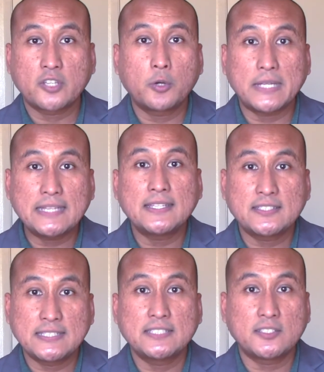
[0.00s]
So in
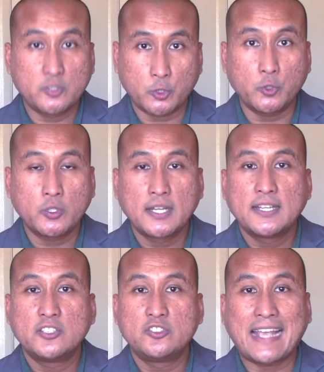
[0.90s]
this season 2,
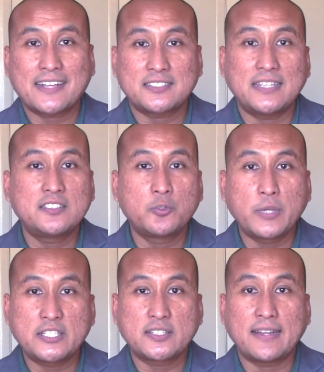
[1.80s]
Jack's
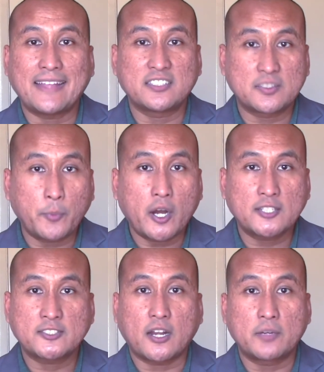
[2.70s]
intuition and
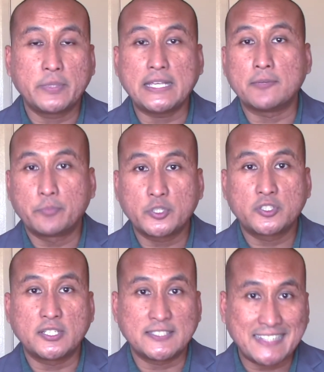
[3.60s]
smarts are being
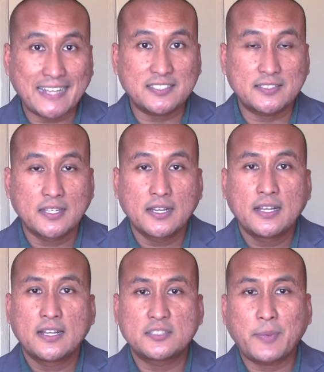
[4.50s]
put to the test
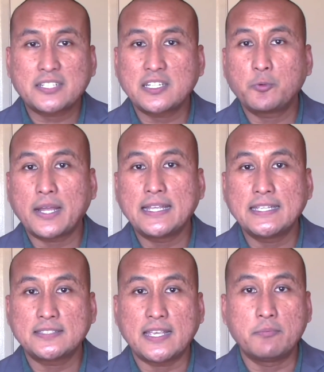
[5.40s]
especially when
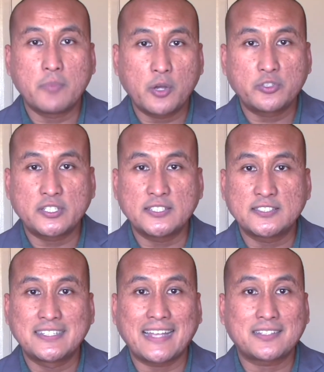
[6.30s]
his
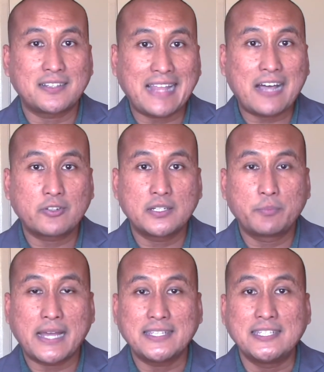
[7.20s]
emotions get
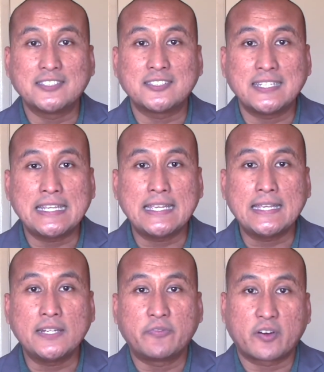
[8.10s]
clouded by his
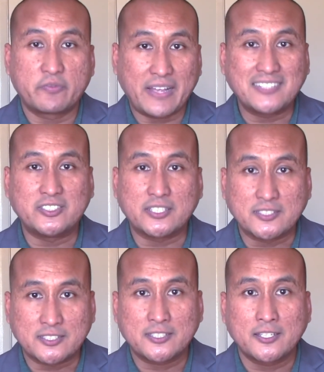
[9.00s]
need for
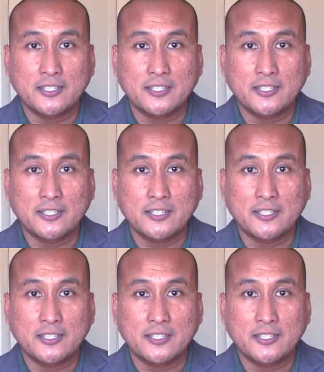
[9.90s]
vengeance.